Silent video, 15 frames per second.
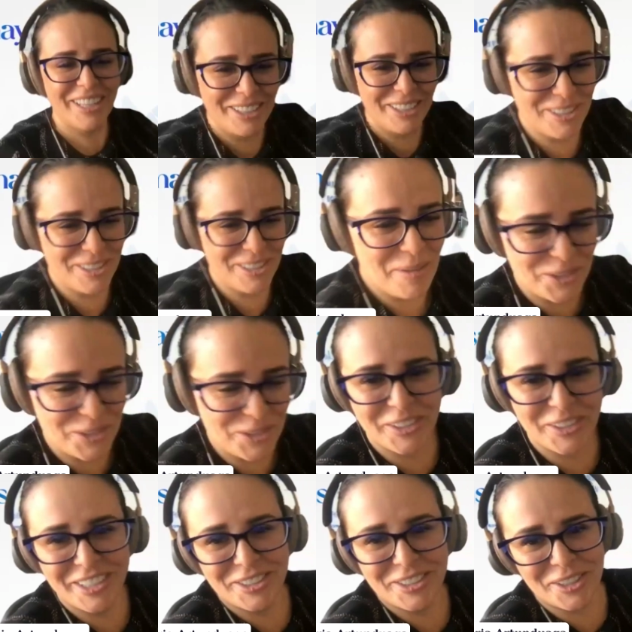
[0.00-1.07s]
thank you so much
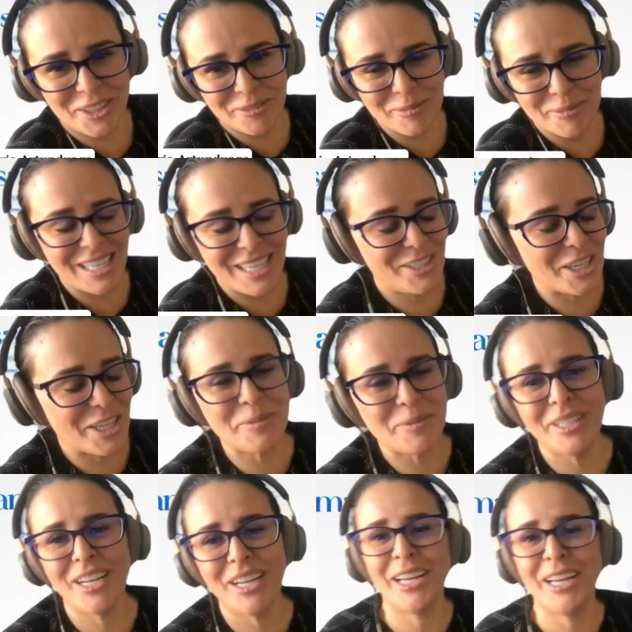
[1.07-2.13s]
for the intro,
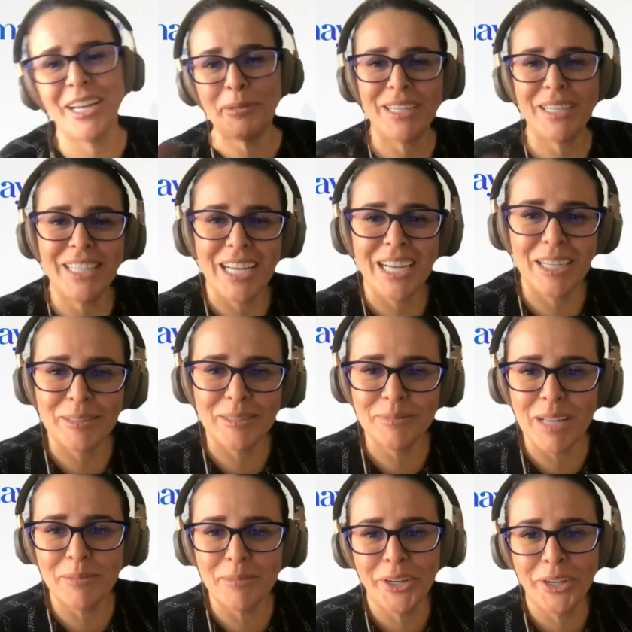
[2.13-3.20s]
Jasmine. Hi, everybody.
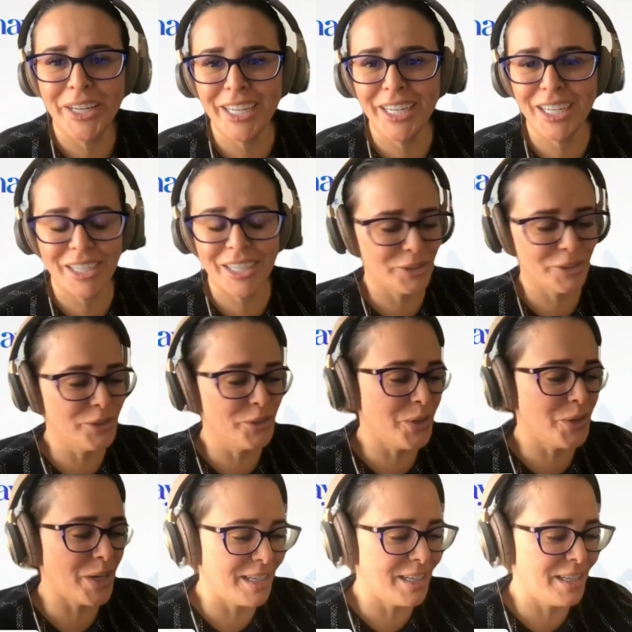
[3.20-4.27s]
I'm Maria
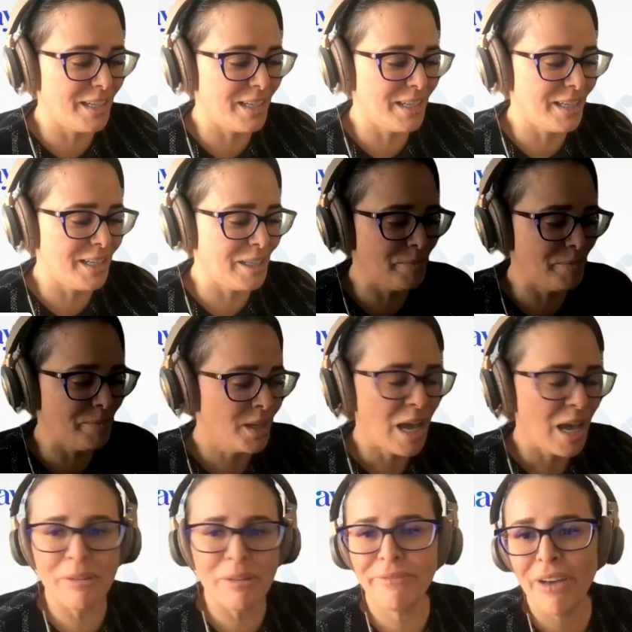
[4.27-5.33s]
Artunduaga,
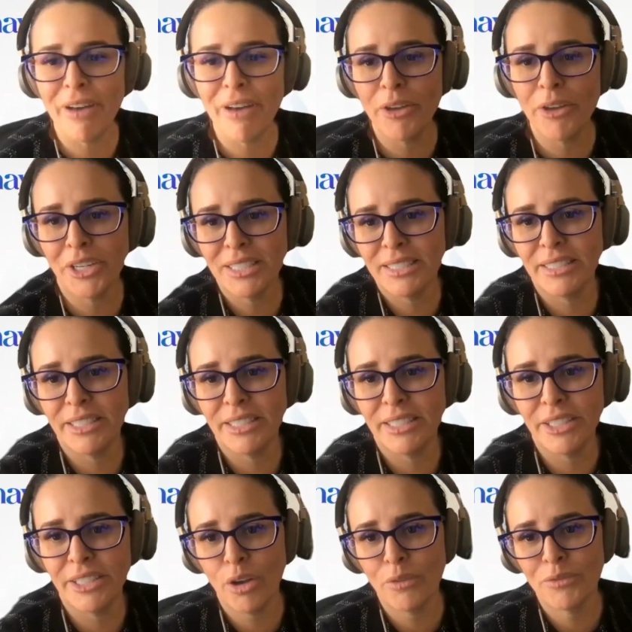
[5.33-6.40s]
the founder and
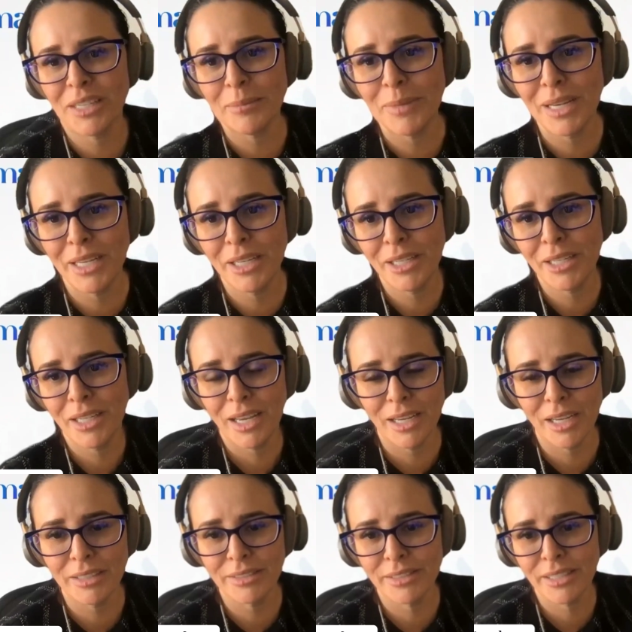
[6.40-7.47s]
CEO of Samay.
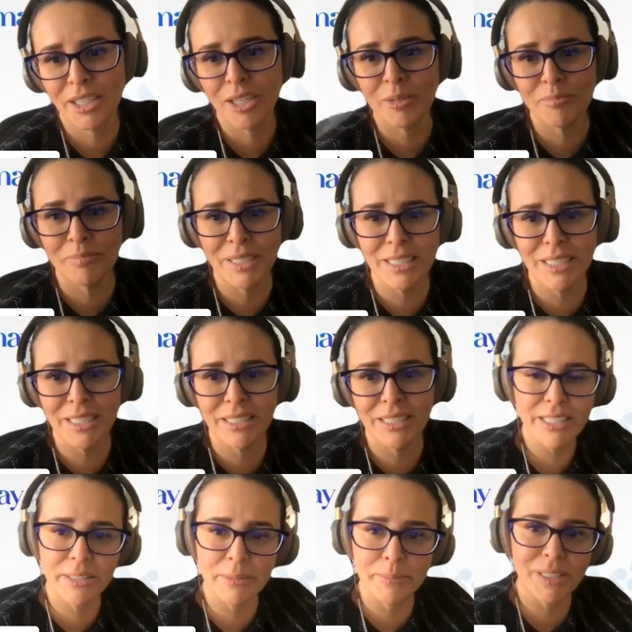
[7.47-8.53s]
It's a company
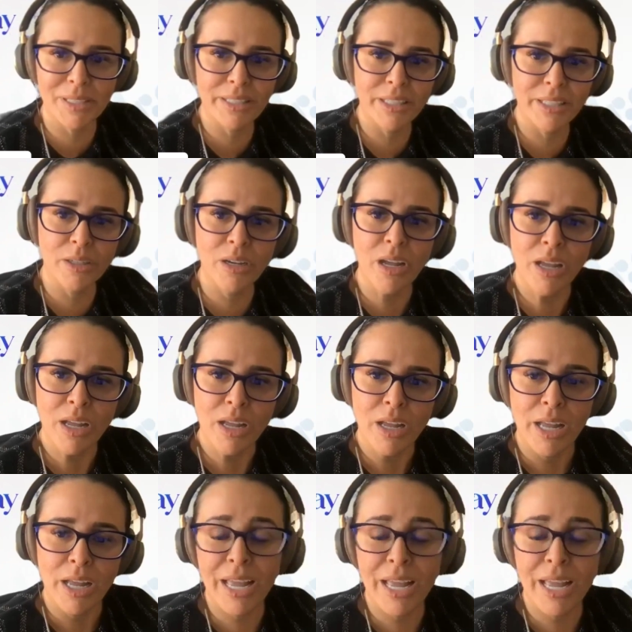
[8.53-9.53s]
that is building